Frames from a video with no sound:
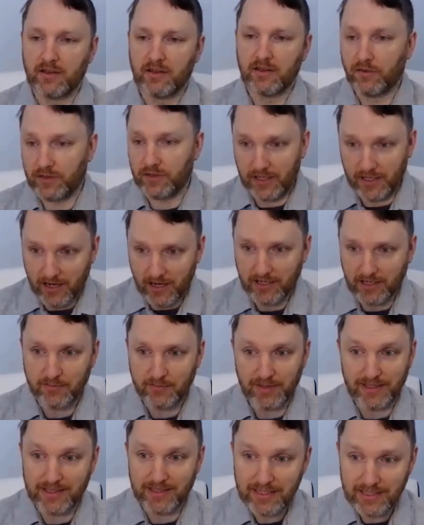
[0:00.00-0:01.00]
obviously
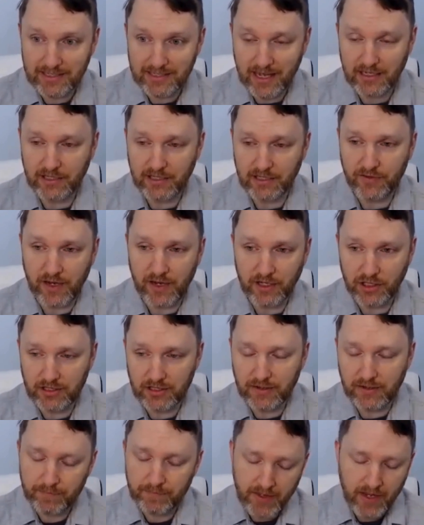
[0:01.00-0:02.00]
customer dissatisfaction.